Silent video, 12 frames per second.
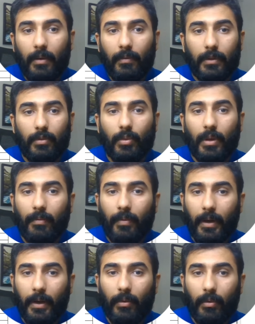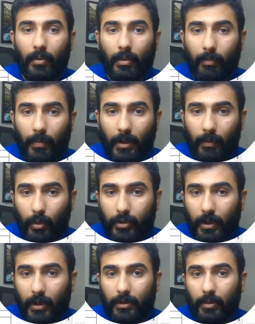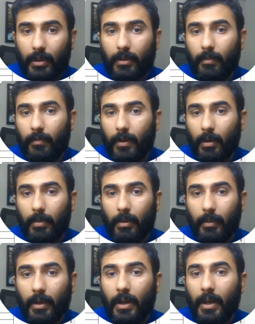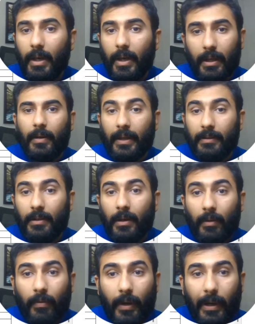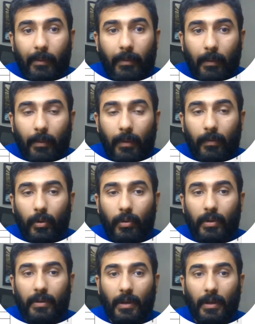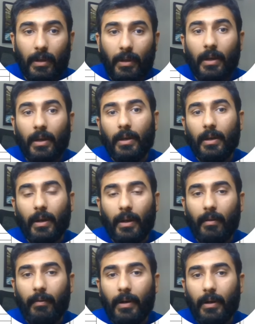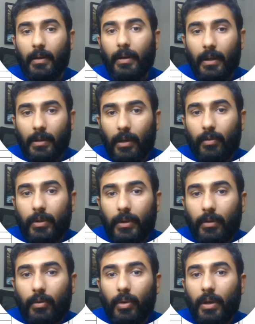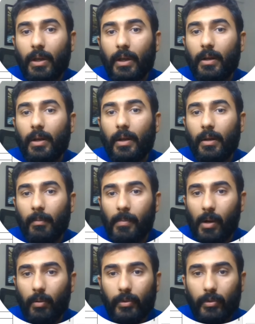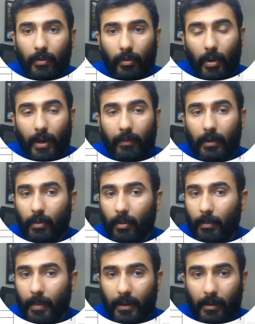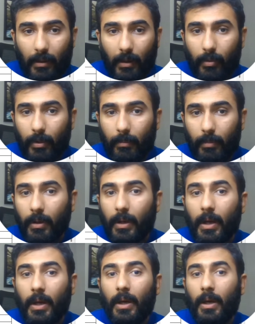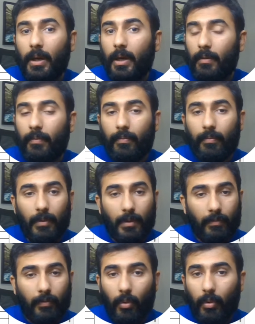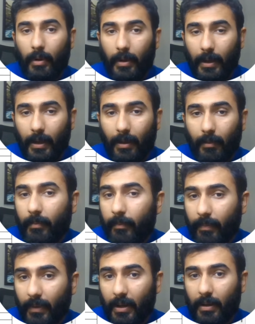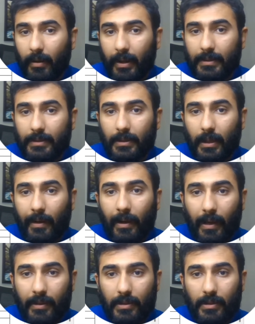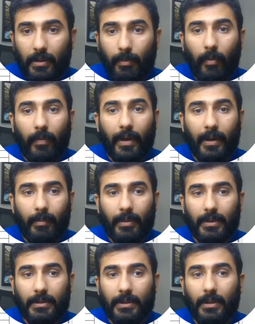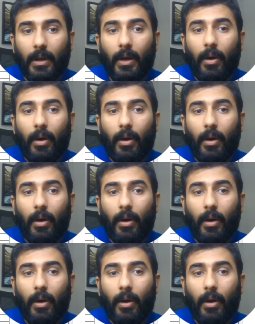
which you can find on your postgraduate work permit. Next, fund available for your stay. Here I have entered 10,000. You can enter an amount you have in your bank account number for name, address, a relationship of any person